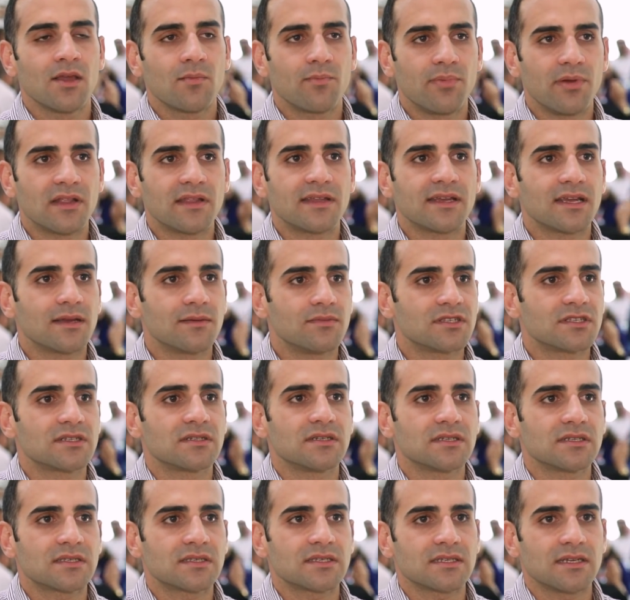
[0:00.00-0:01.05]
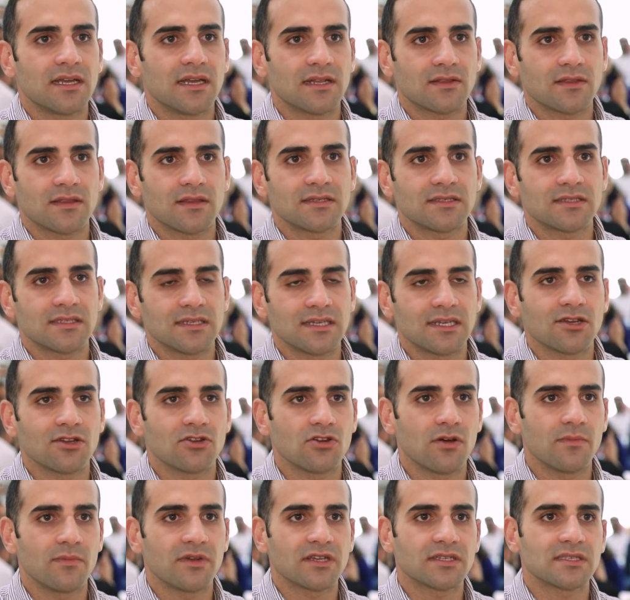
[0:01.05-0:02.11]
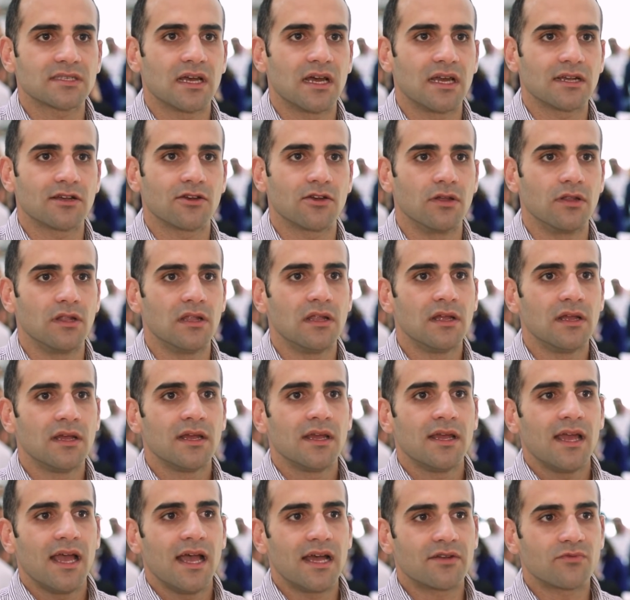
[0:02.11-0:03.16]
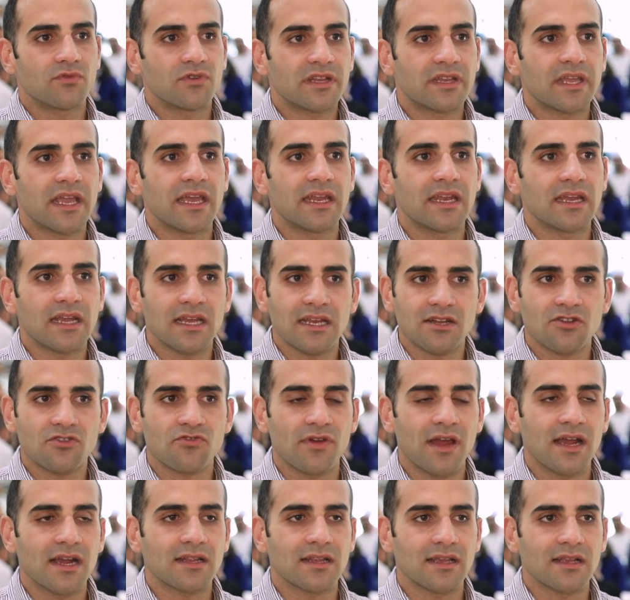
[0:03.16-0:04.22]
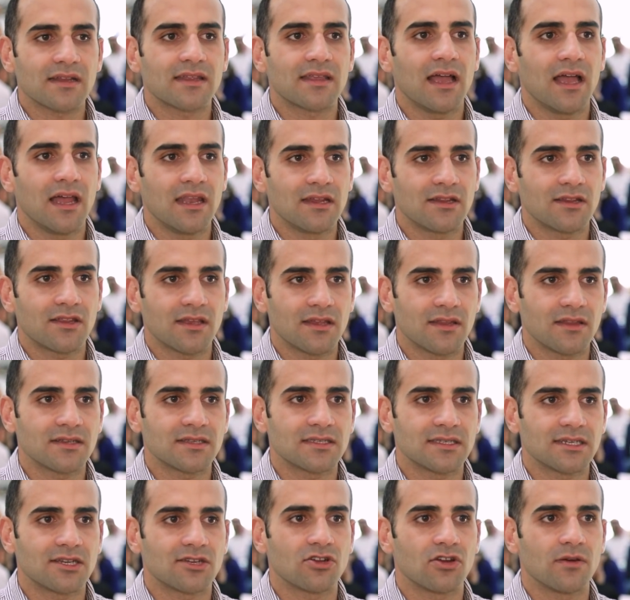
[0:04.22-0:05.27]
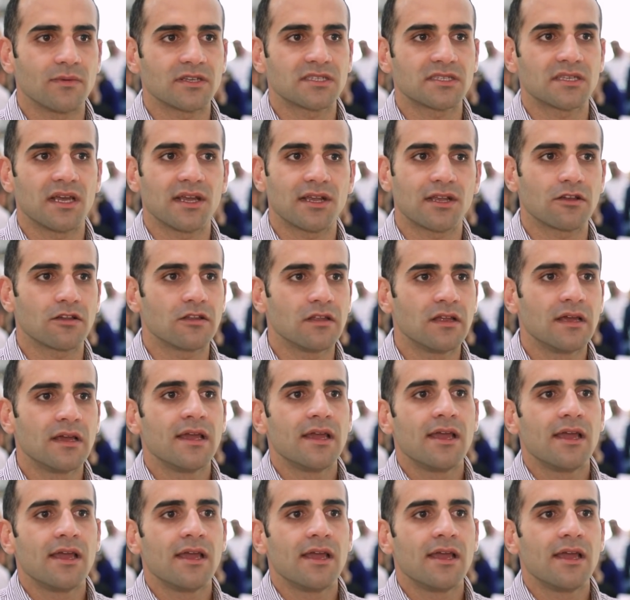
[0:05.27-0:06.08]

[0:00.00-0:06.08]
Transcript: building a business at this economic cycle and retaining and attracting talent in this economic cycle